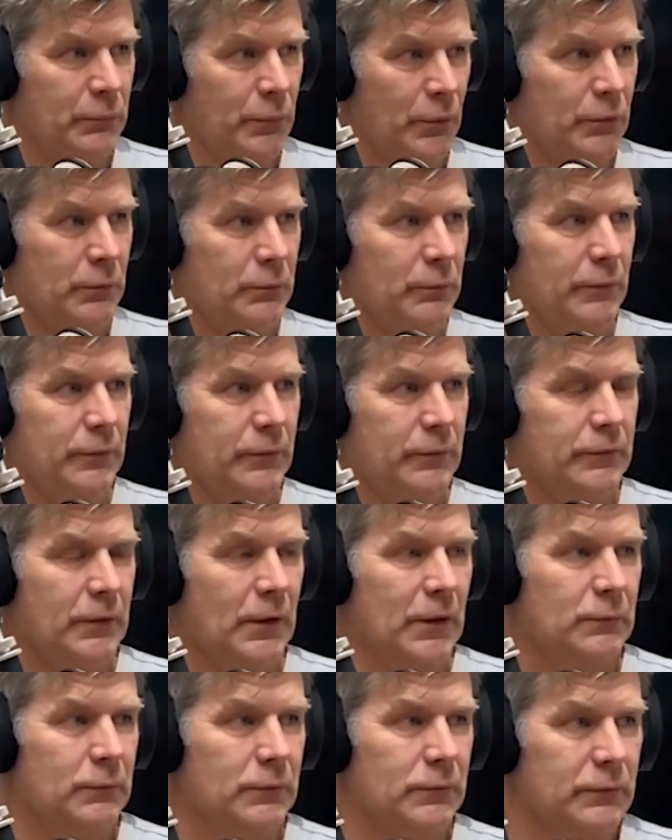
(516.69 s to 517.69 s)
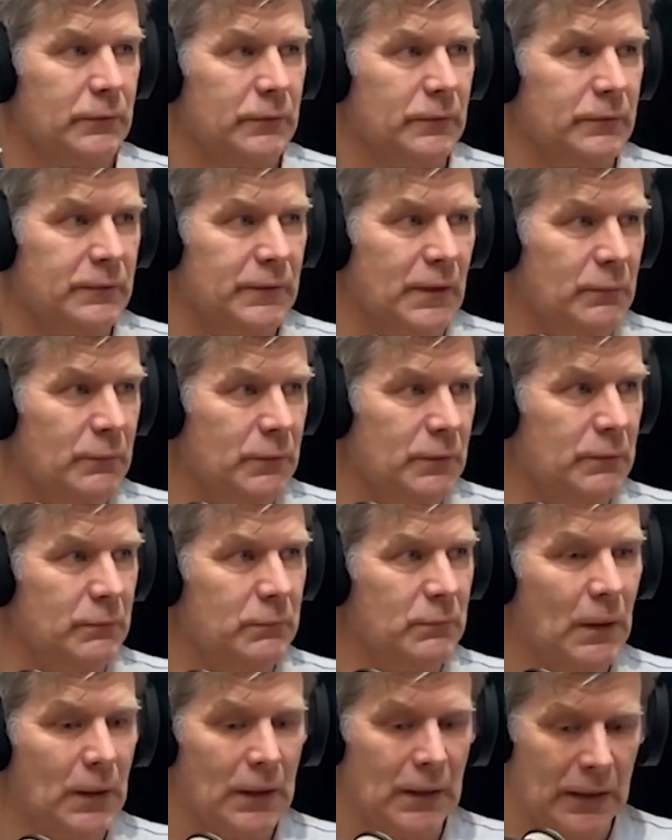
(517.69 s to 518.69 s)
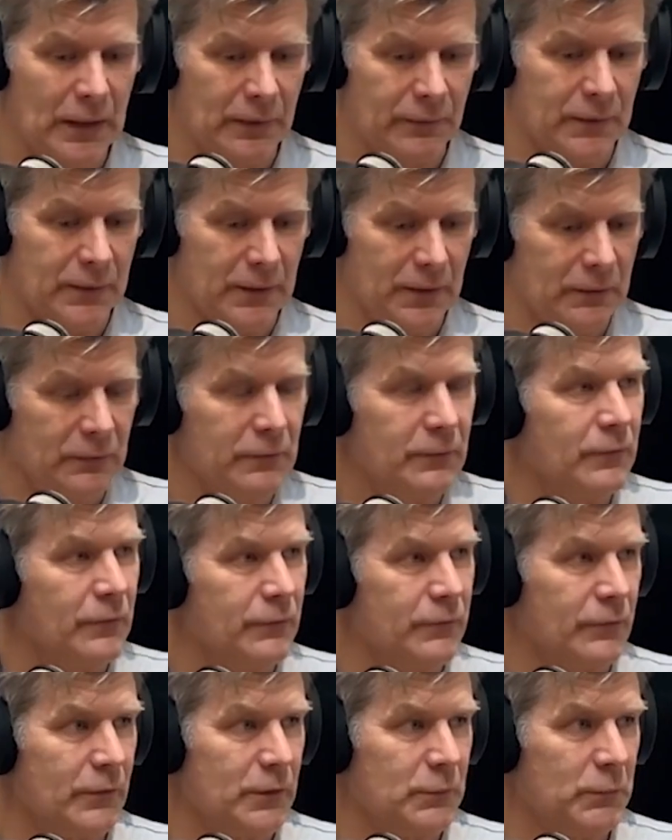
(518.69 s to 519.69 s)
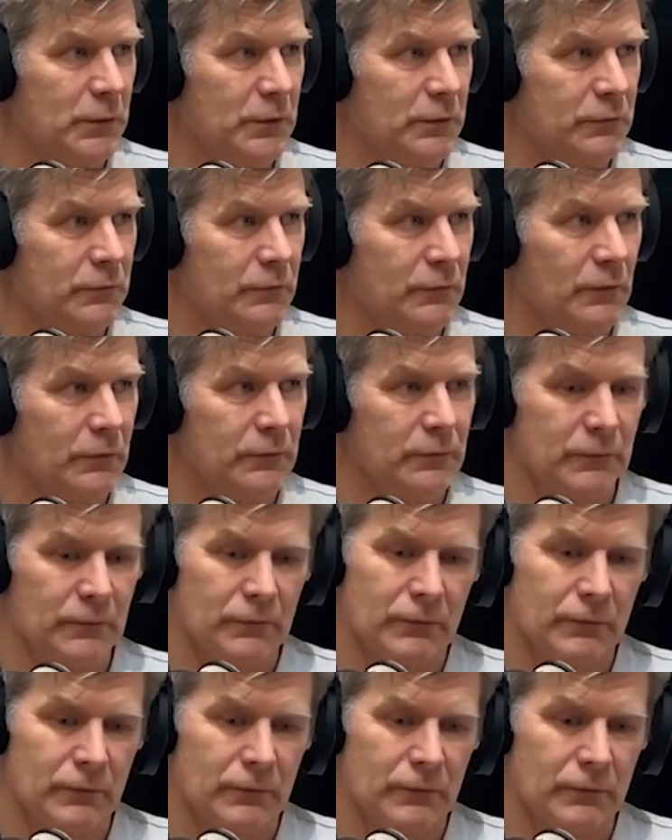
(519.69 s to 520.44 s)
put them on the table to examine them at the end of the 3-minute trot,